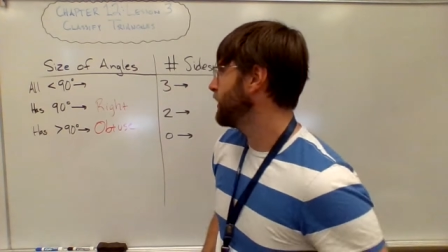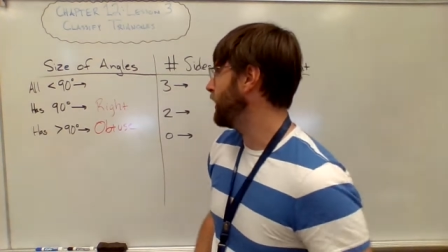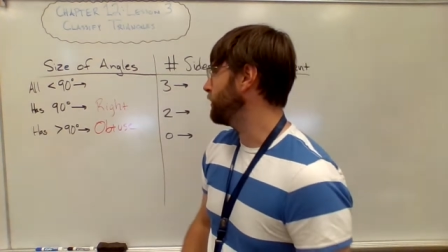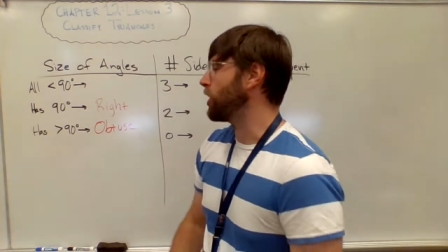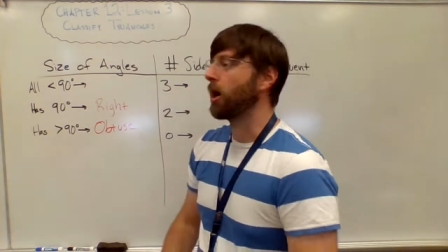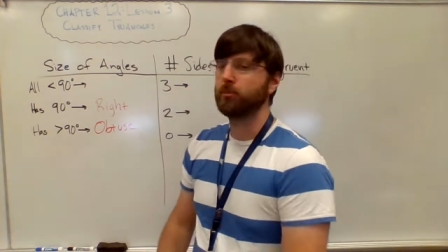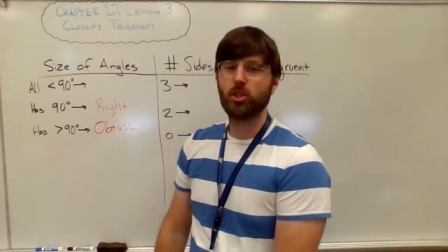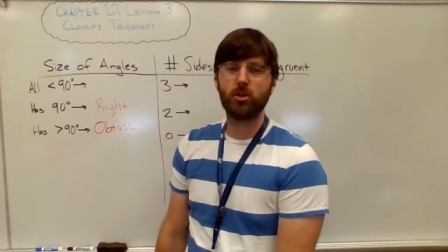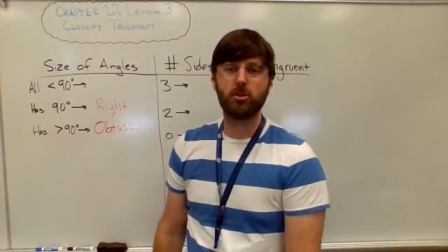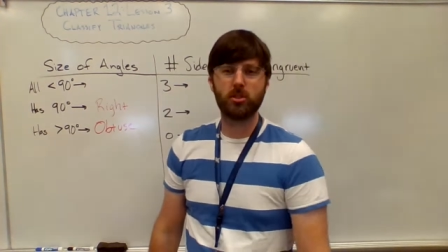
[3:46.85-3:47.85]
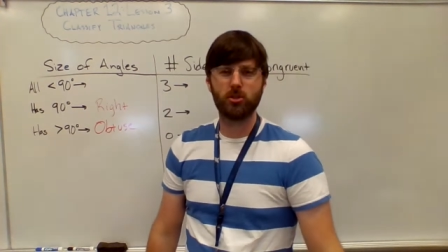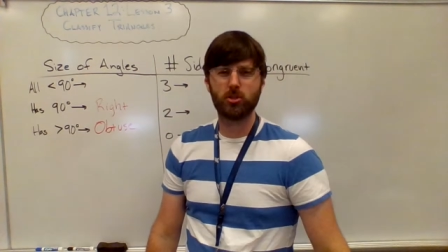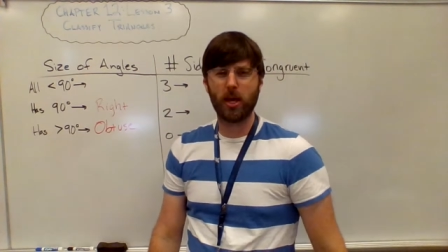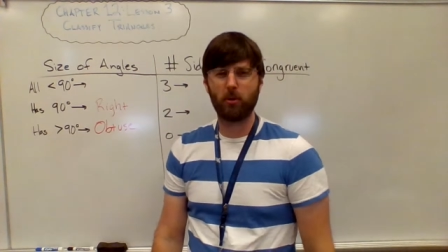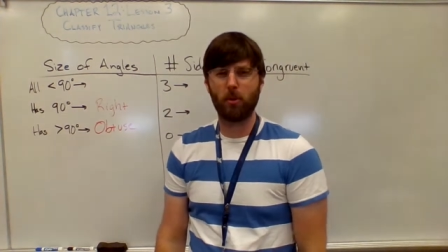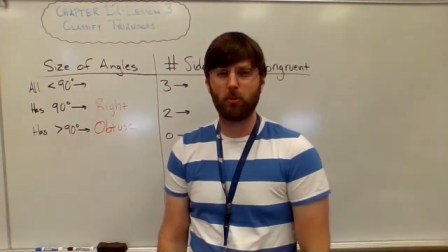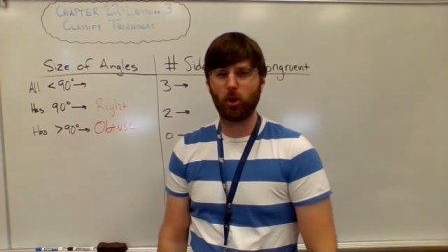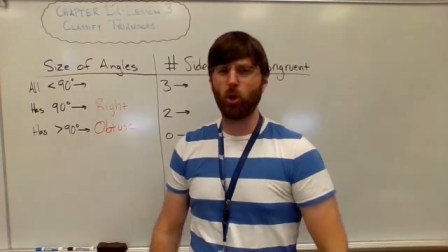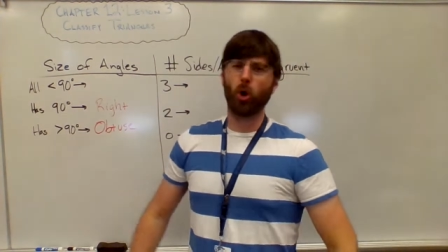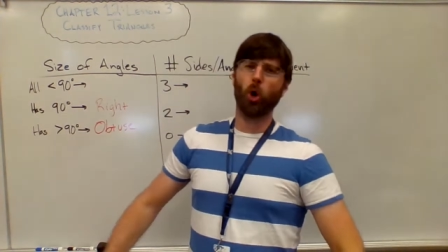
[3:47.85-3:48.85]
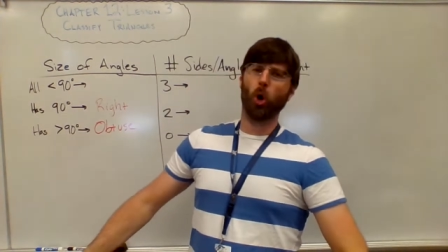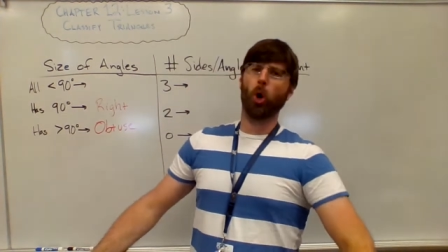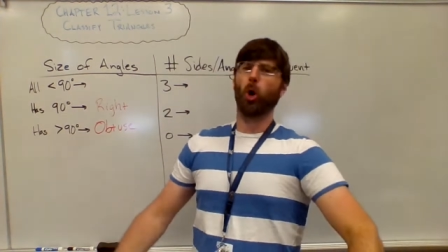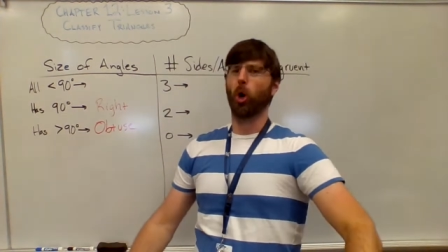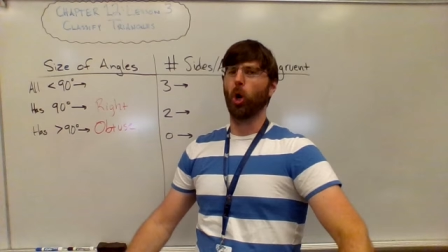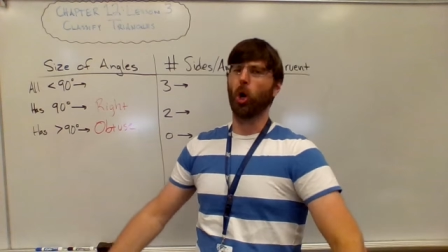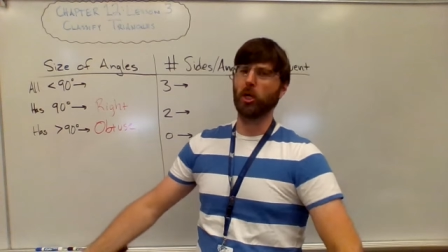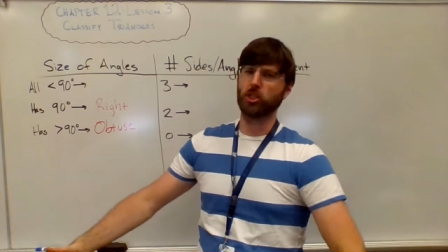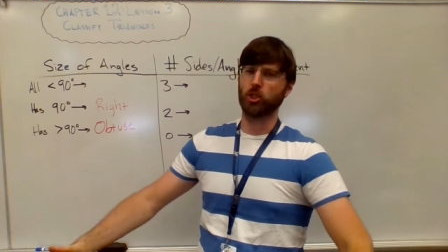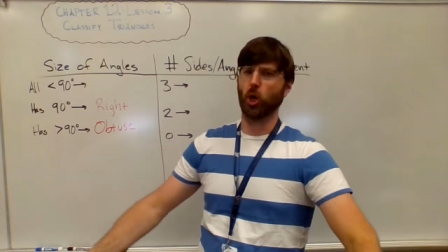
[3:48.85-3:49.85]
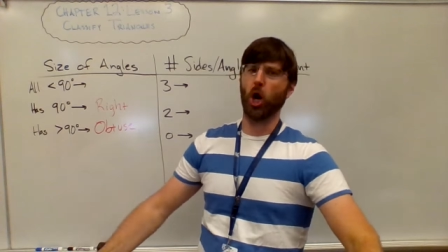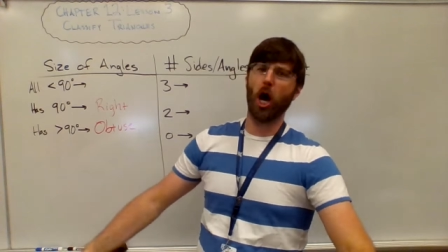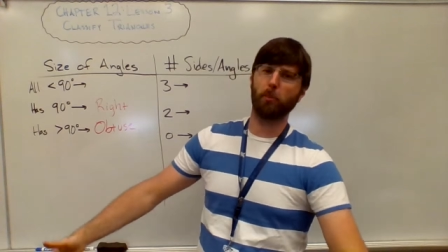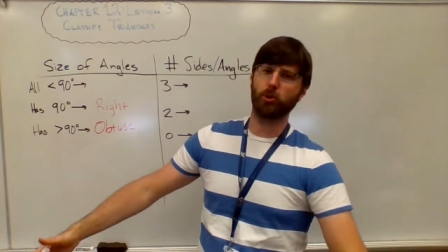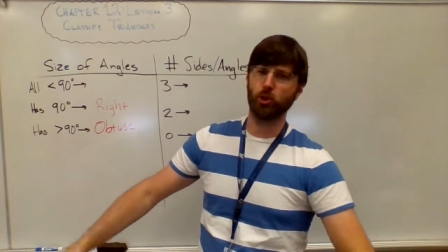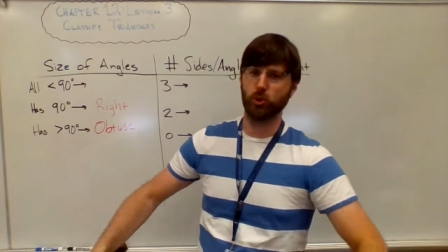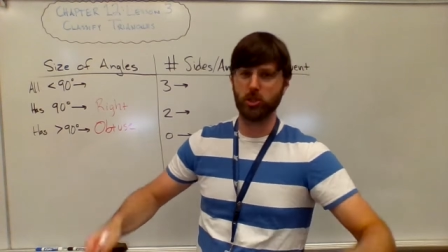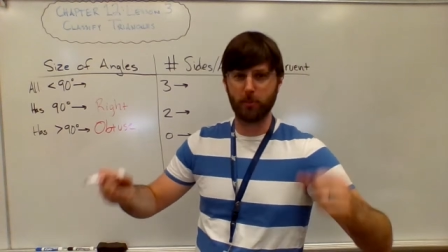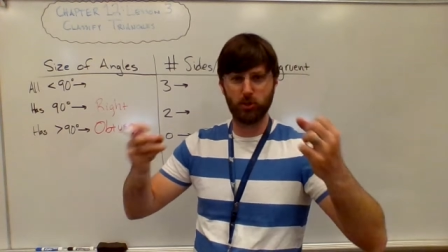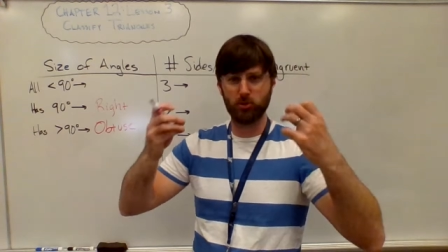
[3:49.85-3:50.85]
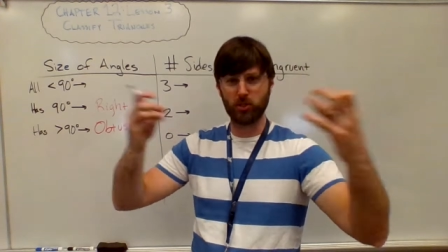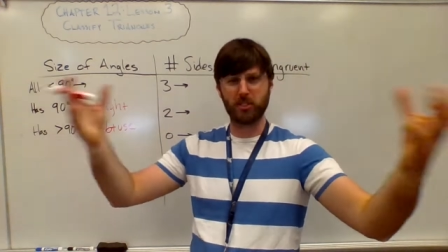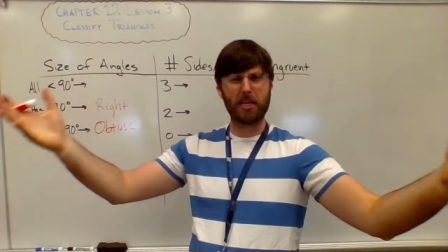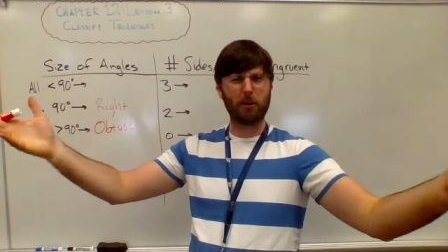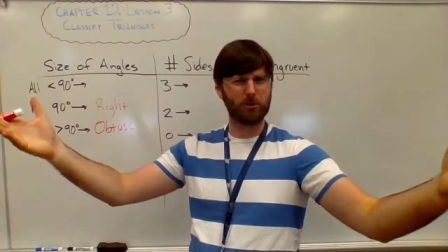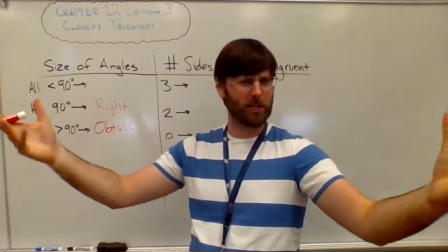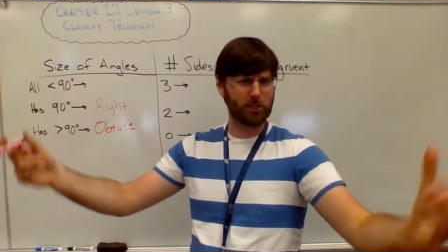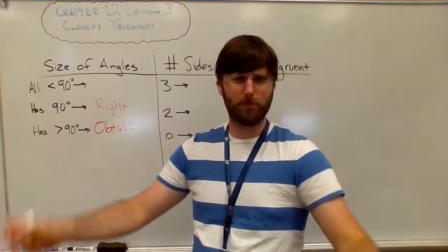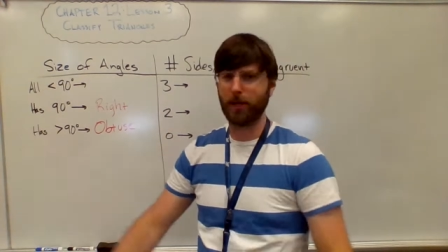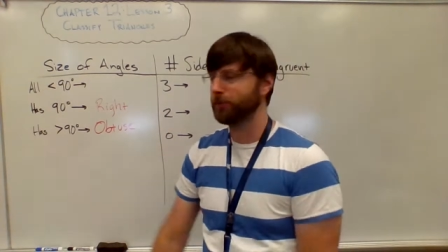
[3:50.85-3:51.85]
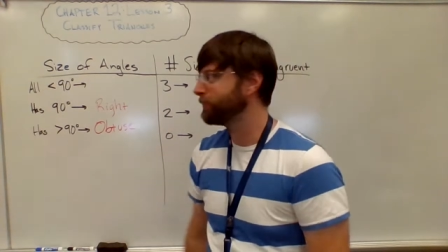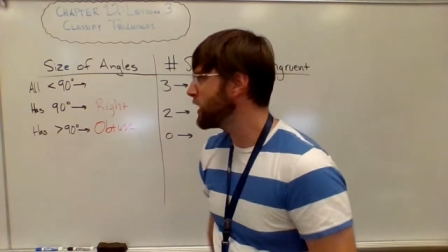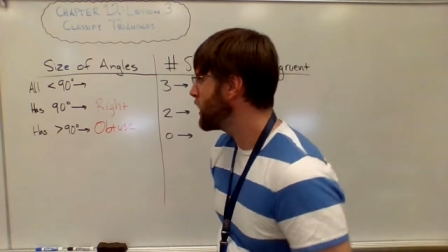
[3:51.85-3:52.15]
Obtuse, usually I remember, it's so obtuse. Obtuse just sounds like it's big.